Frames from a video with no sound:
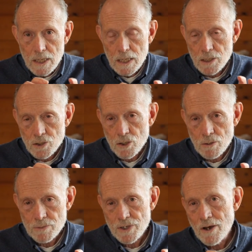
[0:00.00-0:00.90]
in
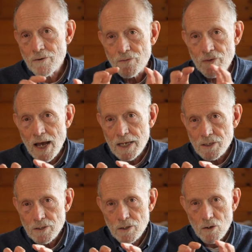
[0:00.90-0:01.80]
terms of
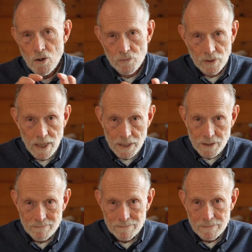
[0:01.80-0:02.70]
fight or
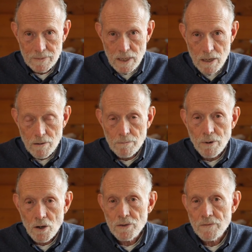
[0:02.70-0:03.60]
flight.
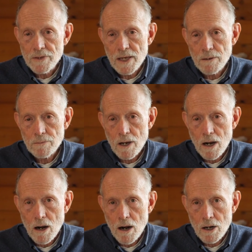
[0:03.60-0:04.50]
Both of them
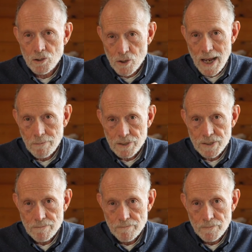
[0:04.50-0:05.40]
are
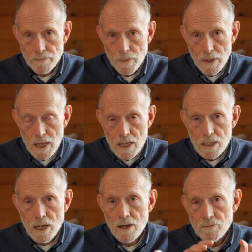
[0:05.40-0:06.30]
traps.
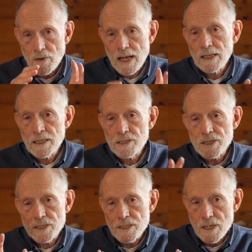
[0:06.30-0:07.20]

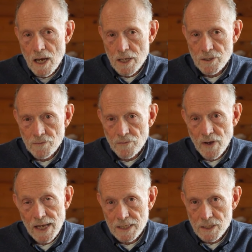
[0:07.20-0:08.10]
Nonviolence is neither
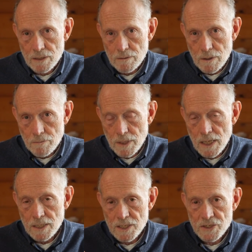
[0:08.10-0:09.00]
fight
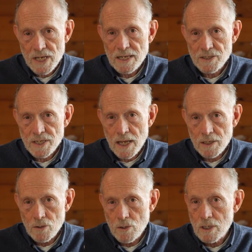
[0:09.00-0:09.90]
in the sense
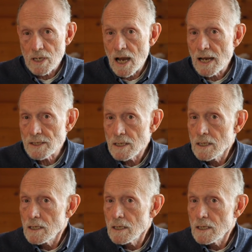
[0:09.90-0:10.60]
that you are not